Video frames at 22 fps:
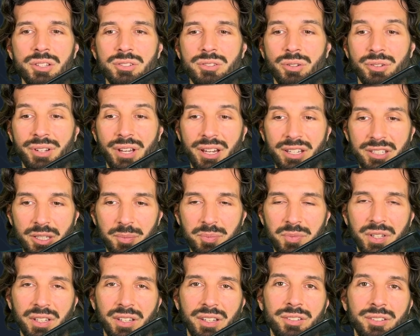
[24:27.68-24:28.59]
So nice
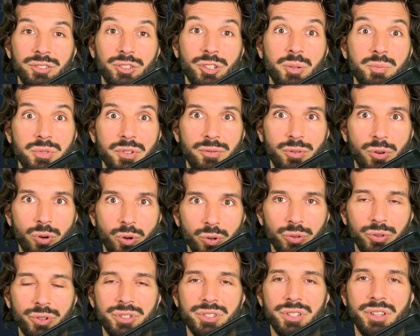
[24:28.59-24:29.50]
uptick in terms of
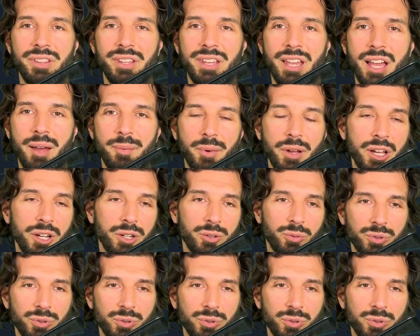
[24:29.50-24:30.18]
holders in the app.